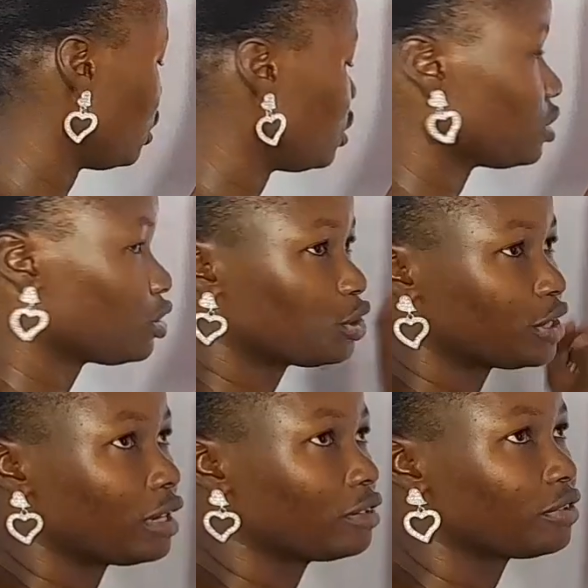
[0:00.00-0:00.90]
So
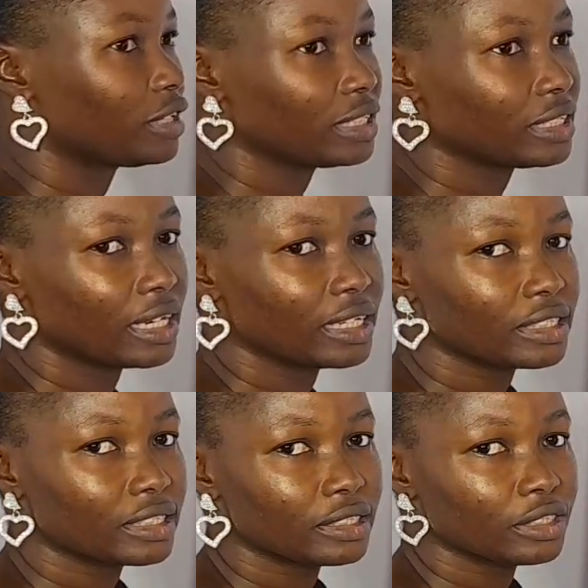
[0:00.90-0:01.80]
now, for
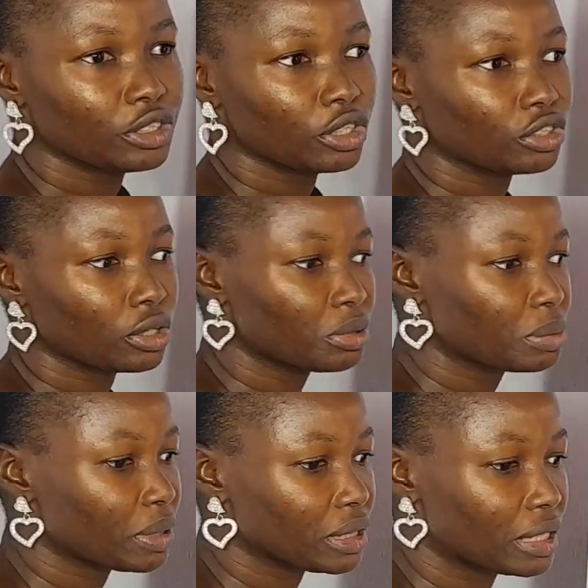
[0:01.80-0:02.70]
instance, your shop
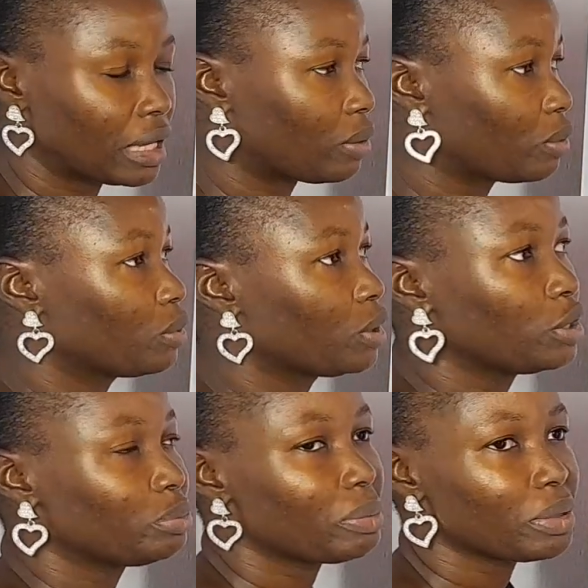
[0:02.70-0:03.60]
space now,
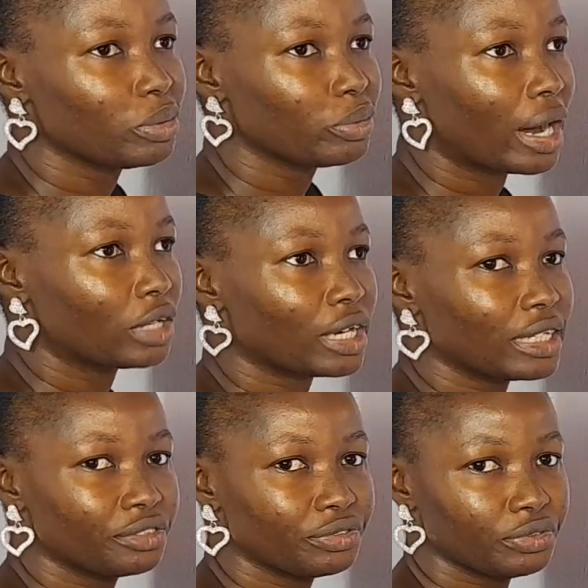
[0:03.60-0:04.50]
maybe you
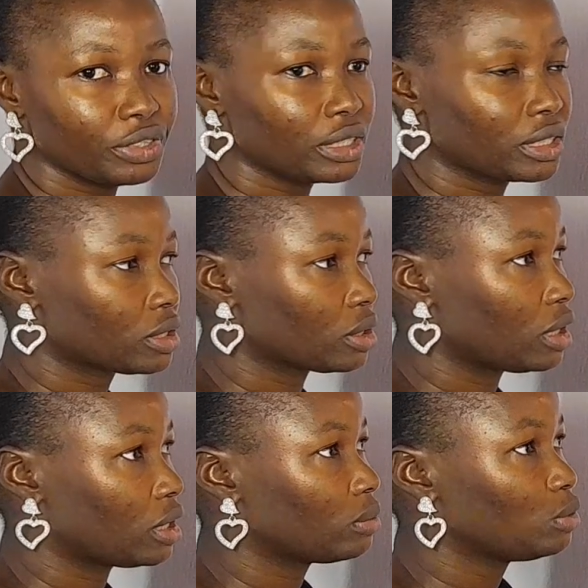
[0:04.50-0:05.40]
actually fixed,
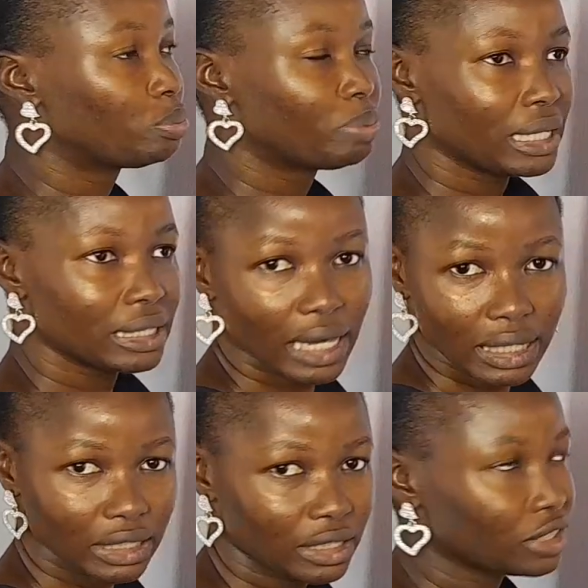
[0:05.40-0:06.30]
you
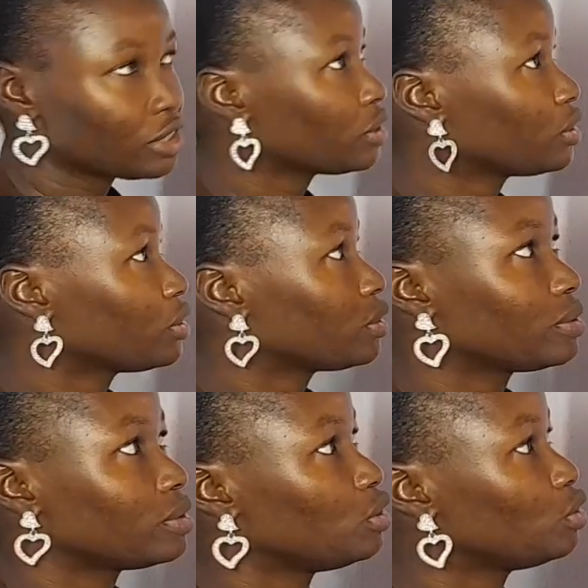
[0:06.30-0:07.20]
painted,
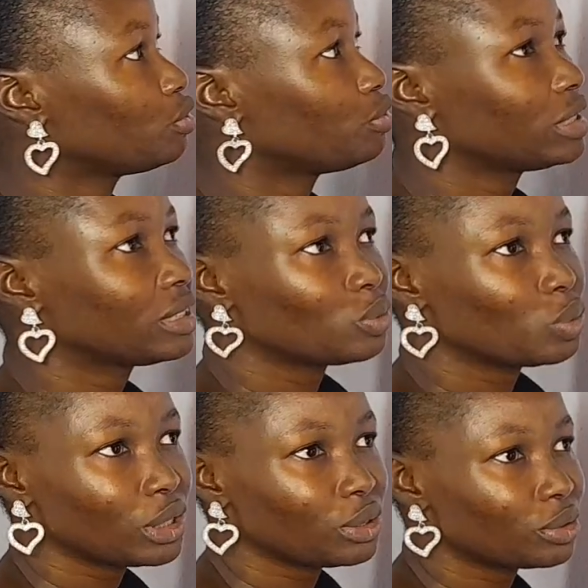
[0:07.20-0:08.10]
you fixed
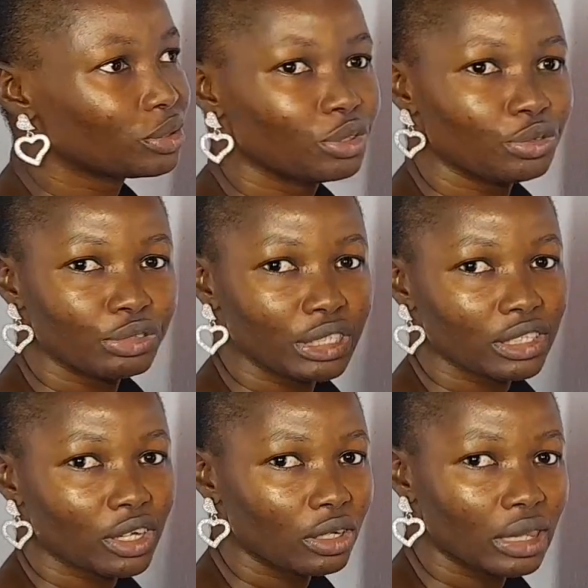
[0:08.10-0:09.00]
windows, you
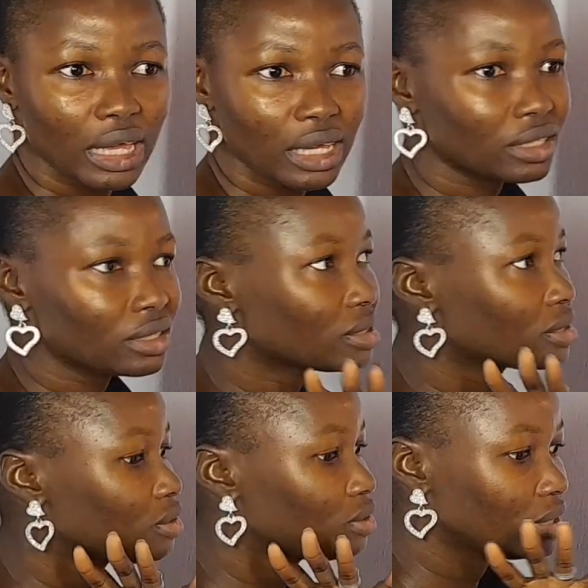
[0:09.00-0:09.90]
fixed
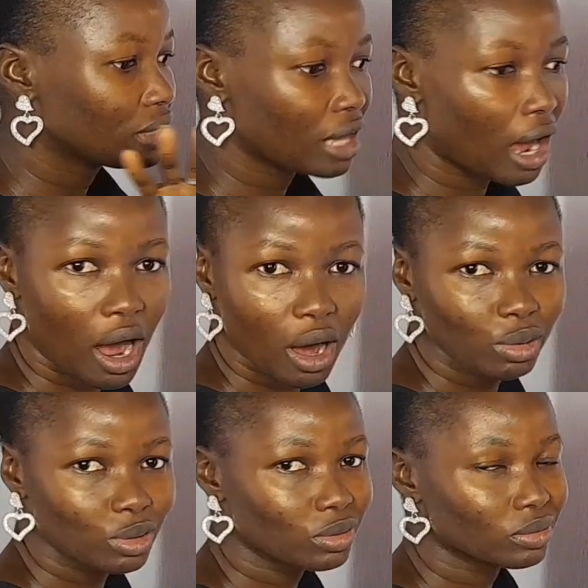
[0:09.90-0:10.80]
curtains, you did
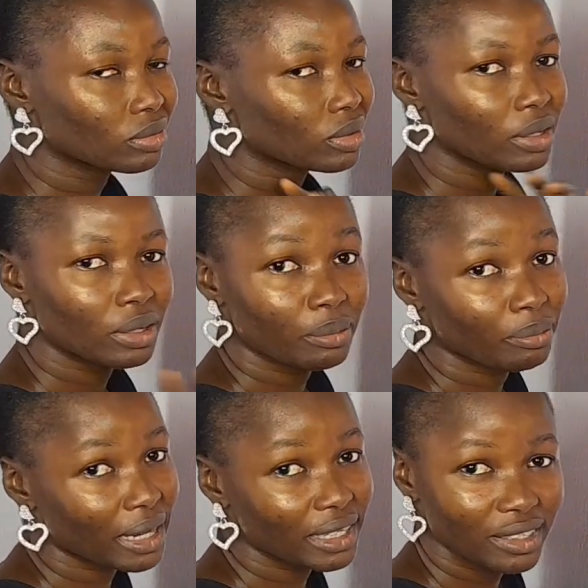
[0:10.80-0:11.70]
tiles.
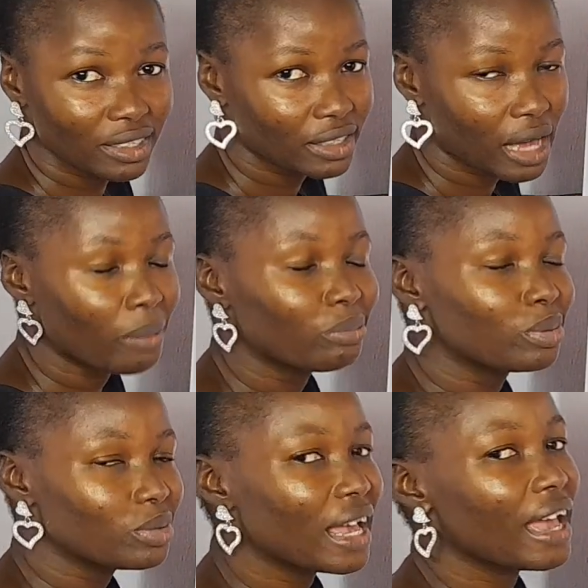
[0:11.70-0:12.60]
My dear sister,
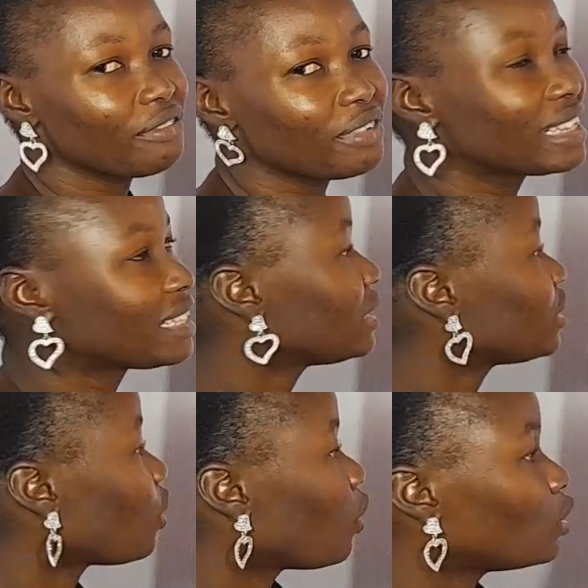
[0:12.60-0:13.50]
put
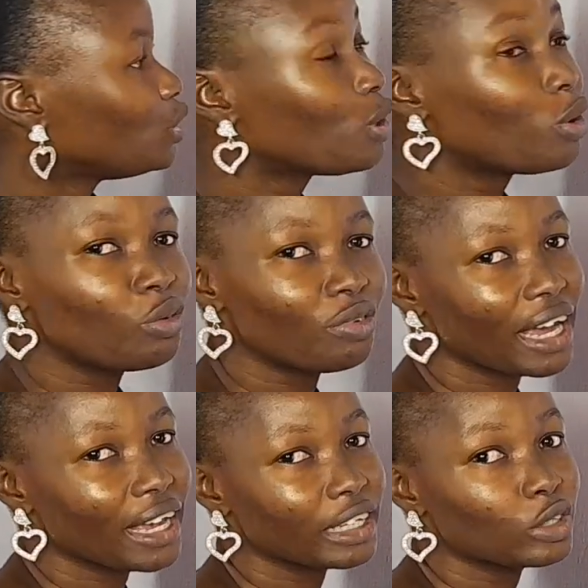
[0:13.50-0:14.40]
everything on your
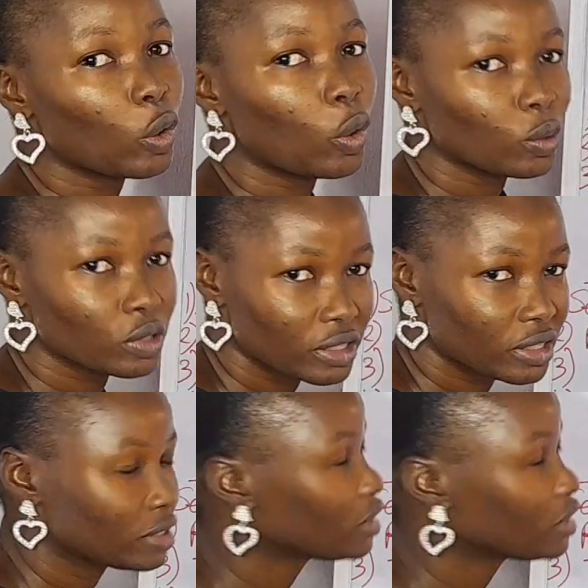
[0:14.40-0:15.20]
overhead costs,